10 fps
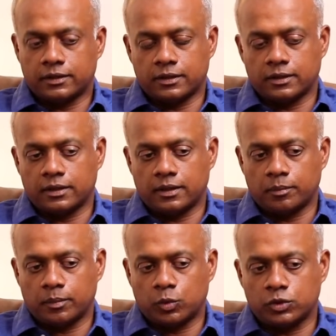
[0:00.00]

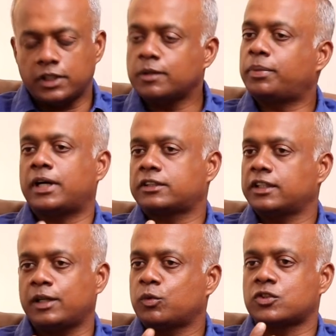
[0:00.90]
The Mundinam
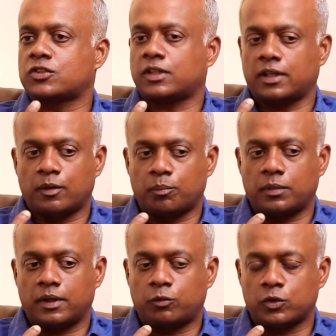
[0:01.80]
Parthene
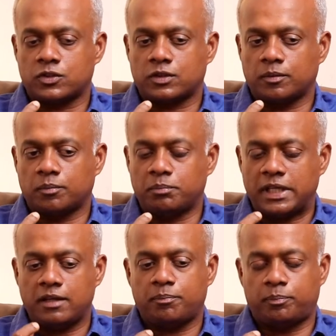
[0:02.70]
was
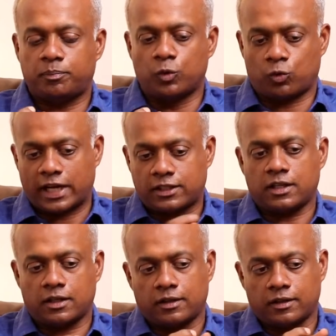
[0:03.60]
me
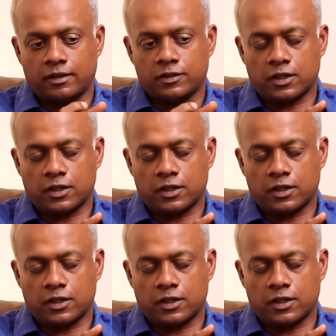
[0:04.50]
writing